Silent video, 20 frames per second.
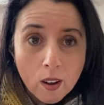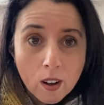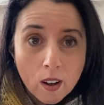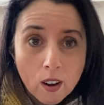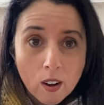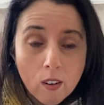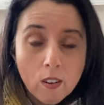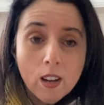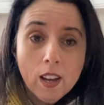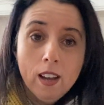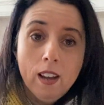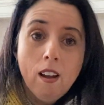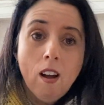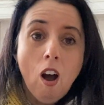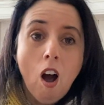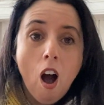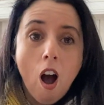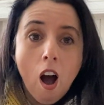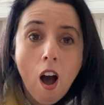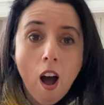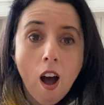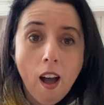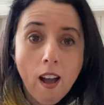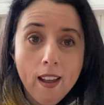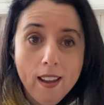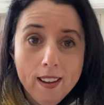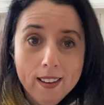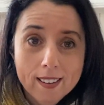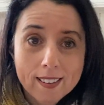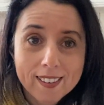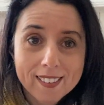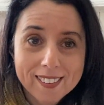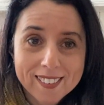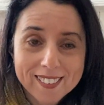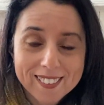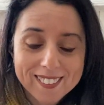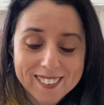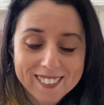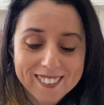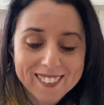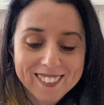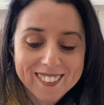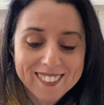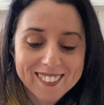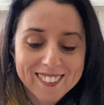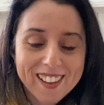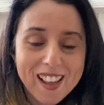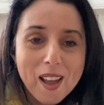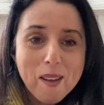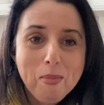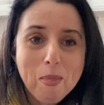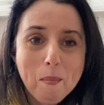Okay, I am